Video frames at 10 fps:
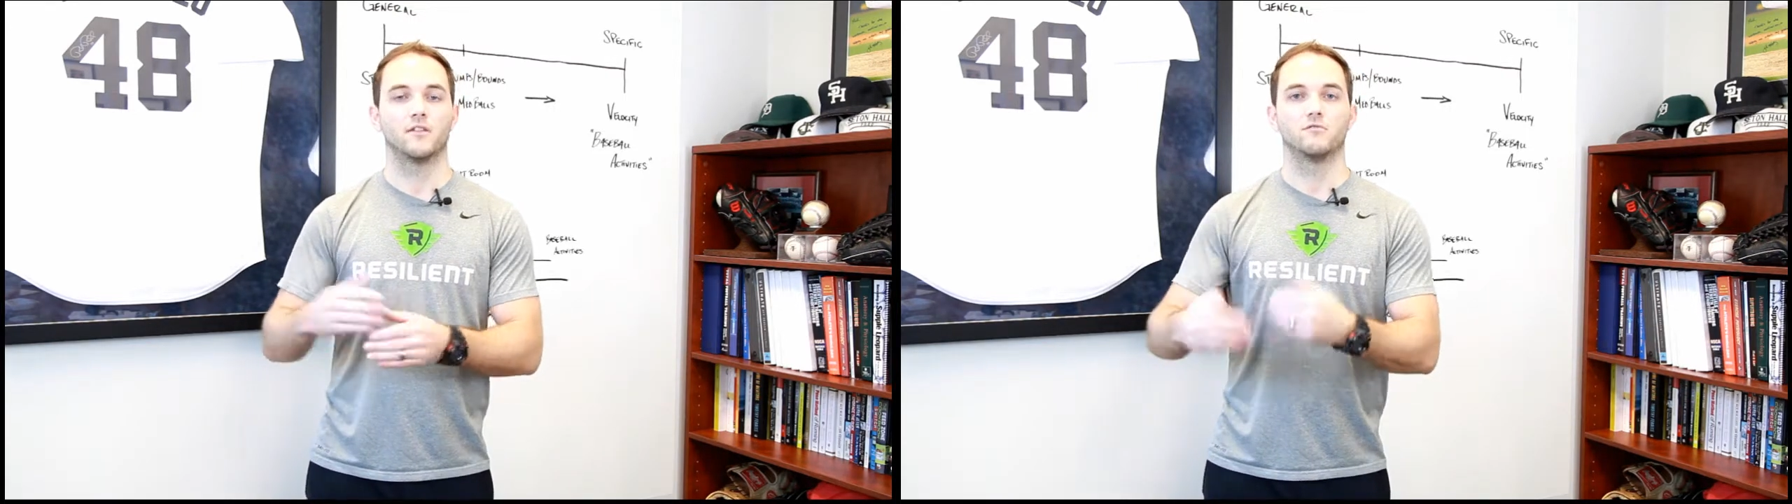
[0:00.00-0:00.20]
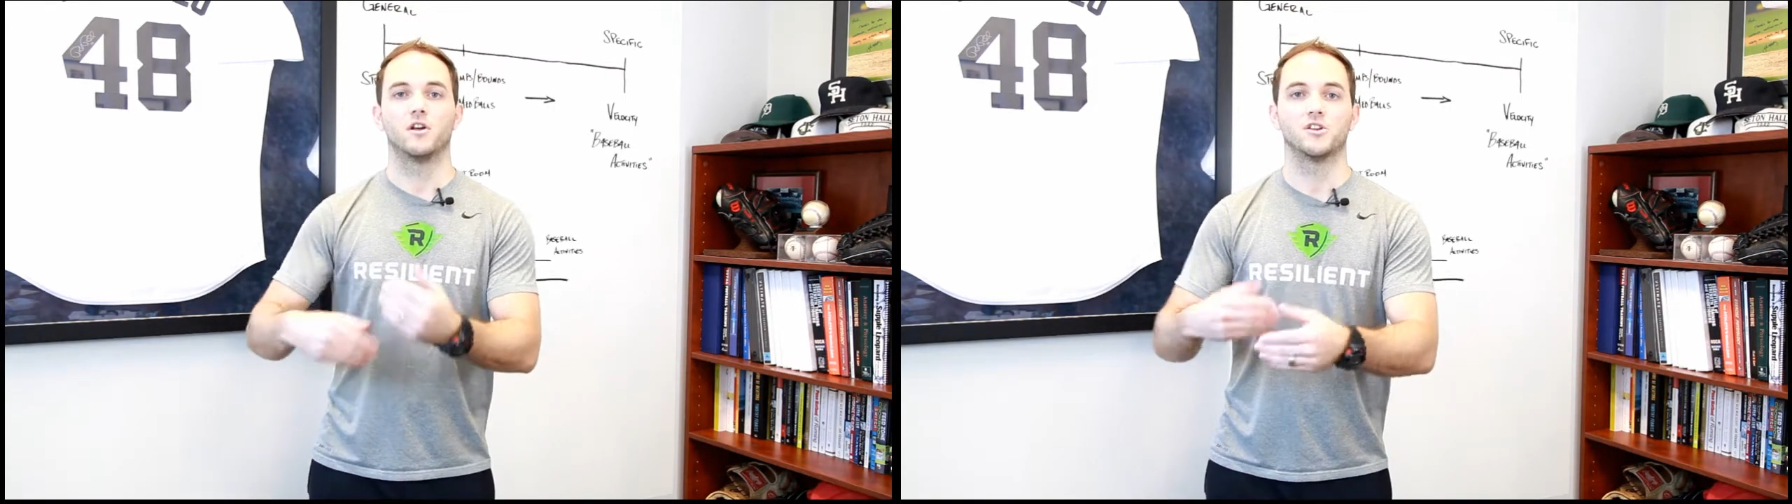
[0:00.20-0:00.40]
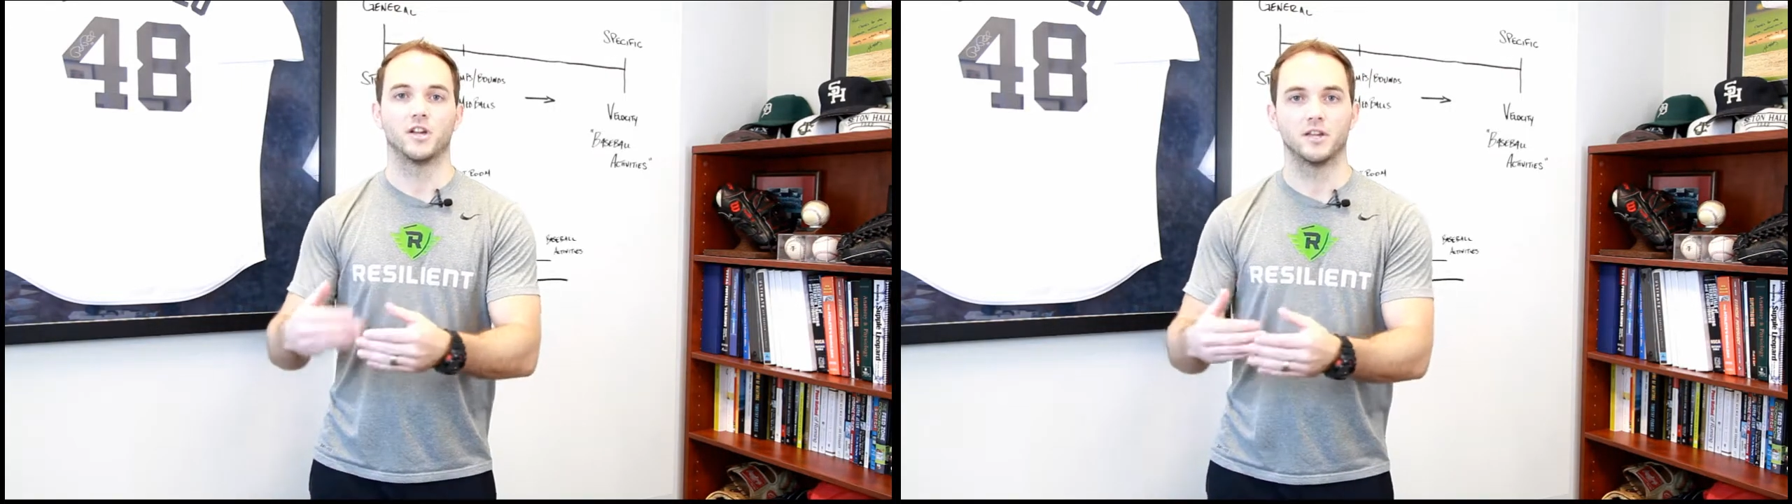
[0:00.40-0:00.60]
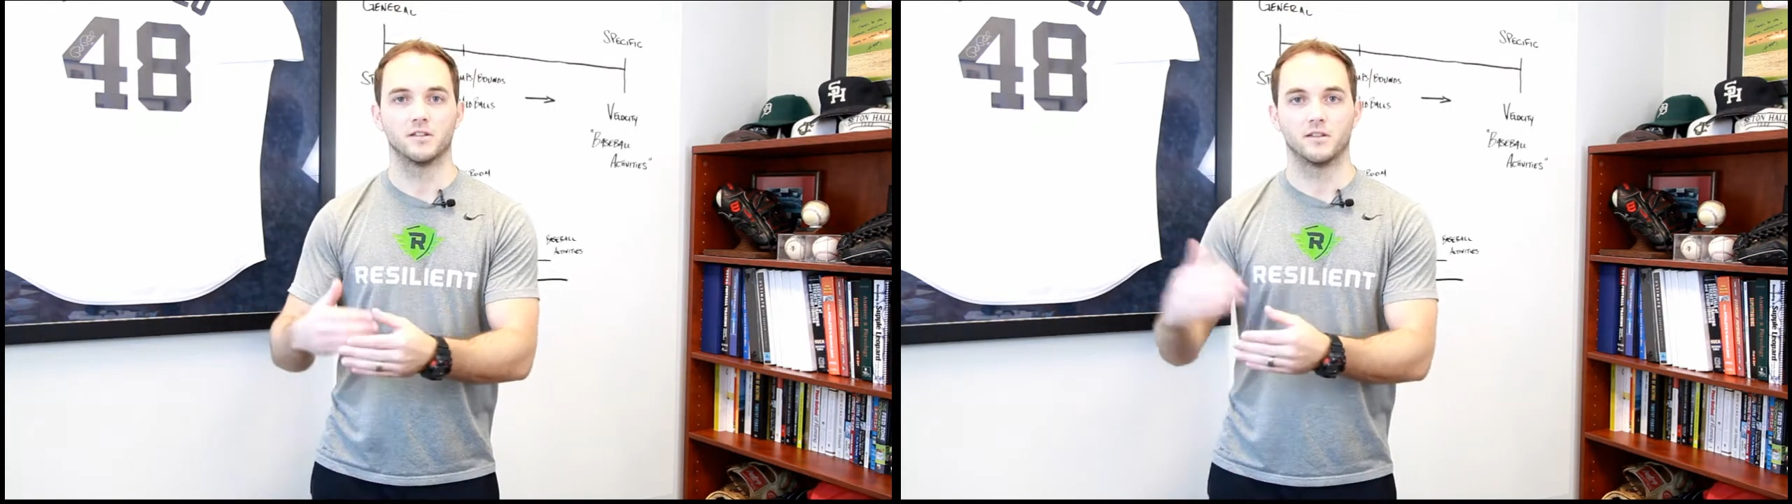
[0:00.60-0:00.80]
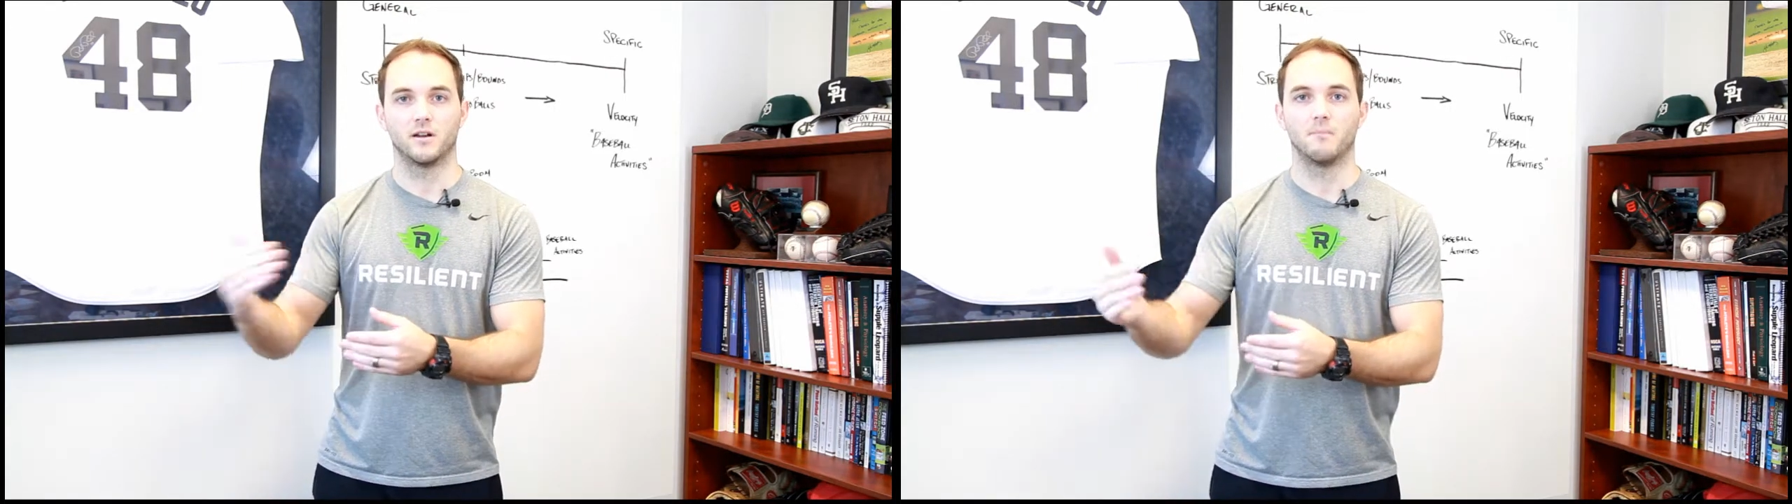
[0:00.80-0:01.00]
rushing into
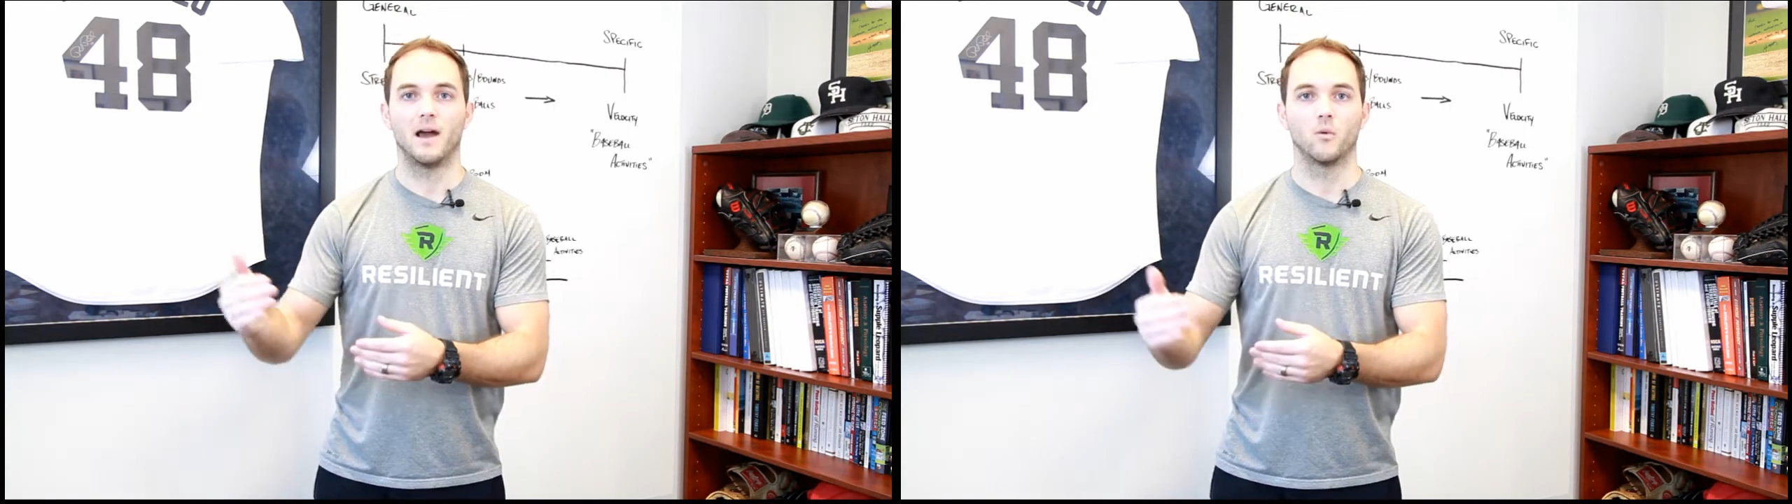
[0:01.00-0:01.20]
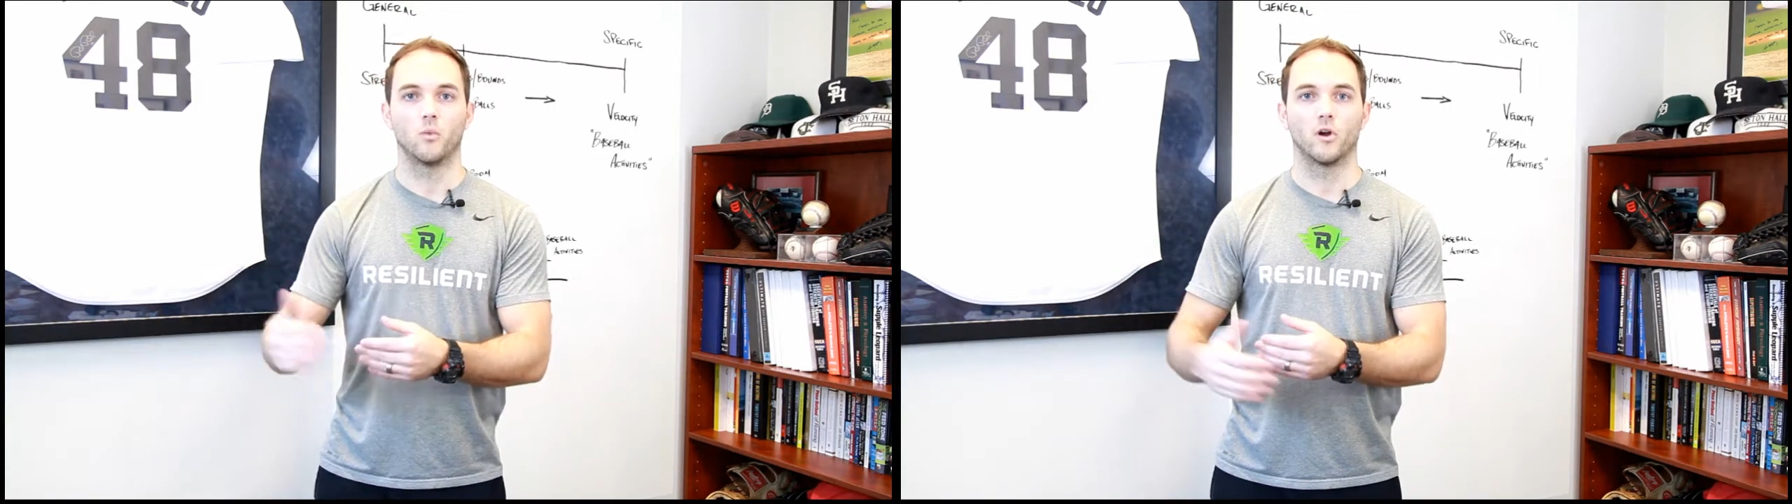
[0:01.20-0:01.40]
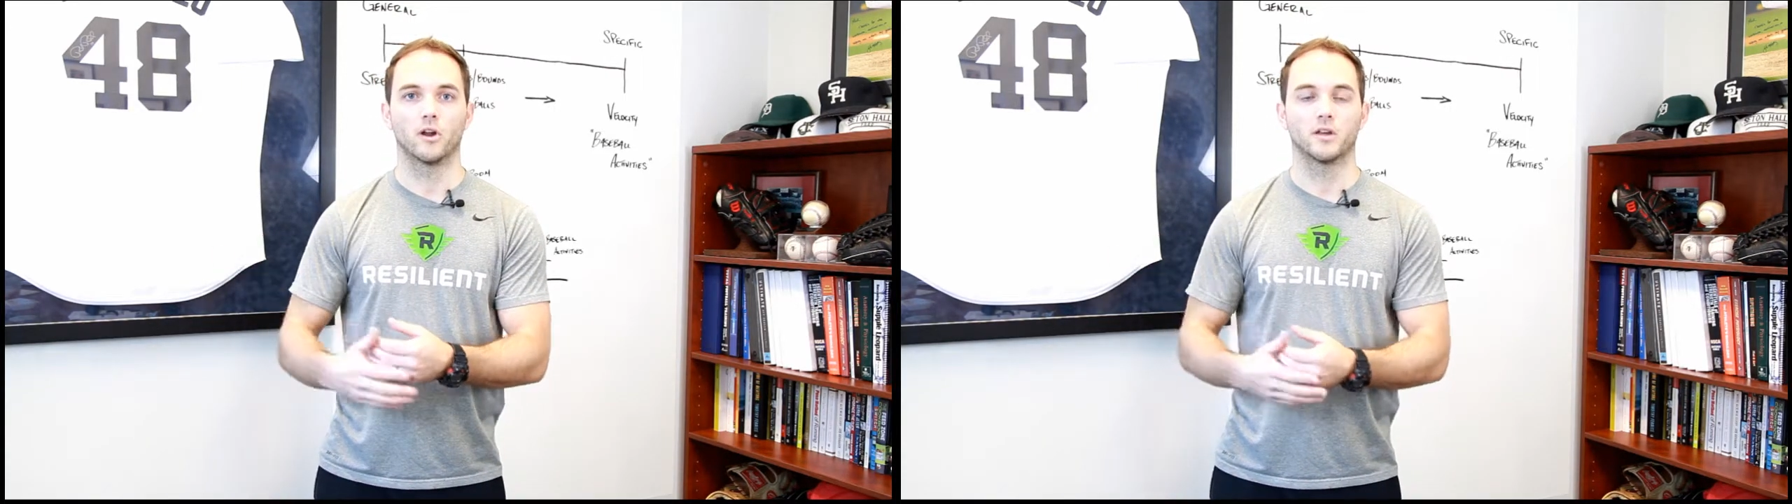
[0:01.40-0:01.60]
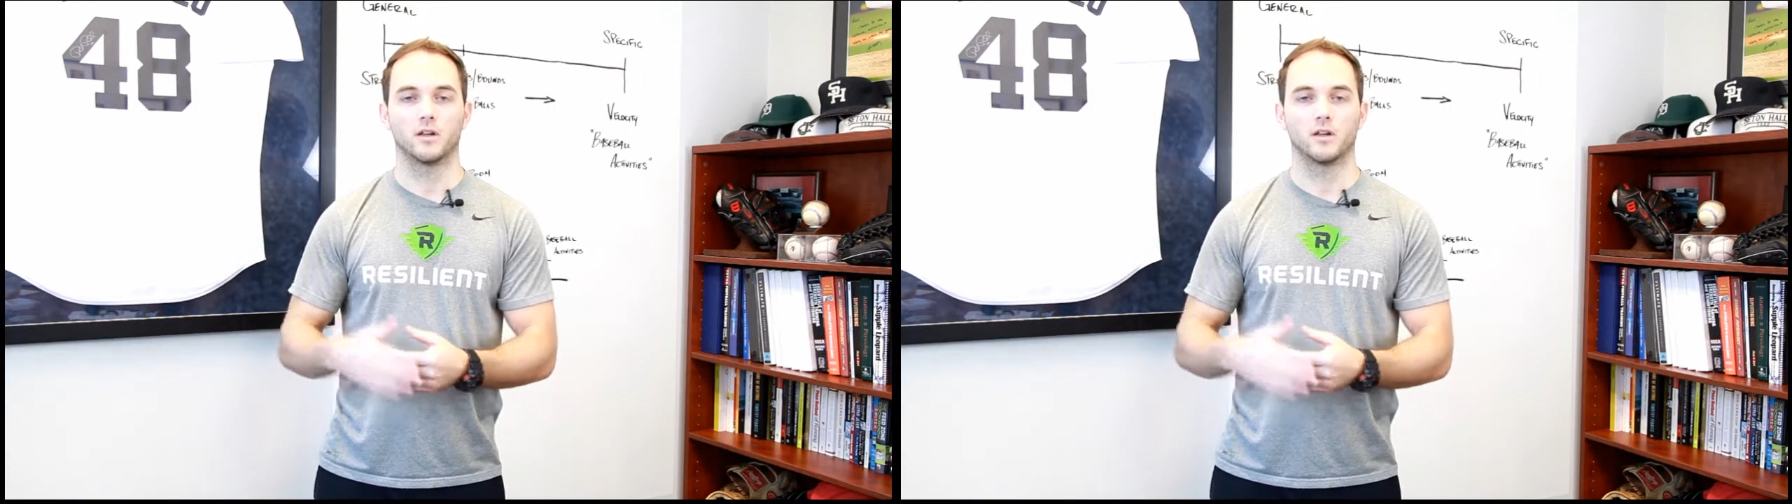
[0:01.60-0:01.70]
their mound work